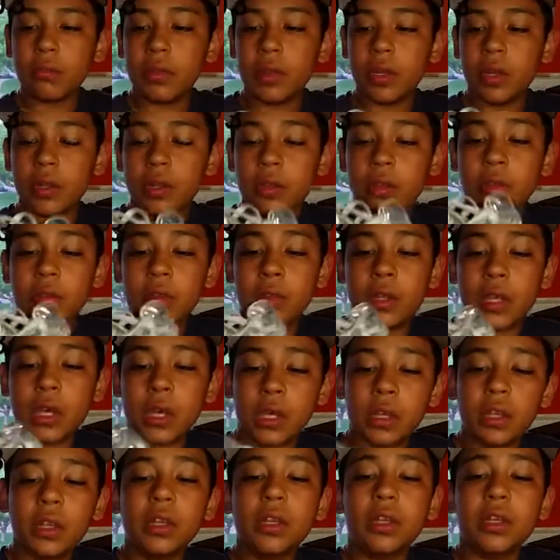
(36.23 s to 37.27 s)
But other than
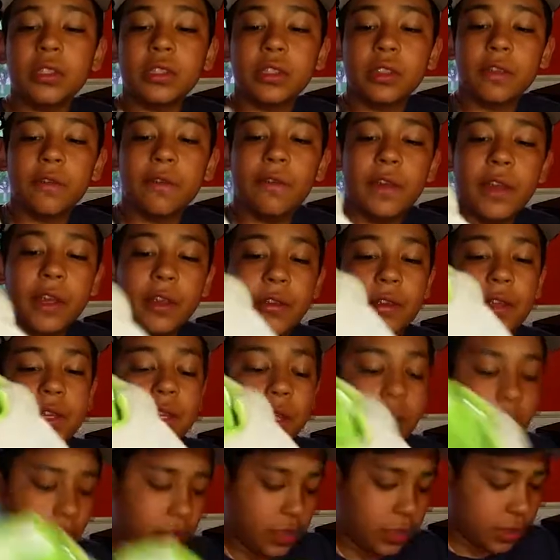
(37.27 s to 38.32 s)
that, it's a very
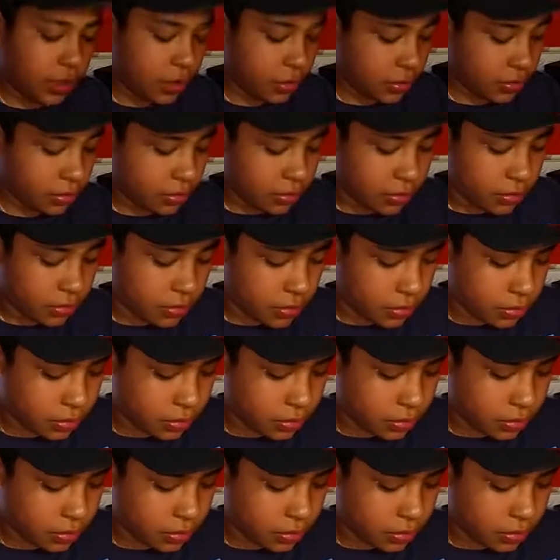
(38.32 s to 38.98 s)
clean shoe.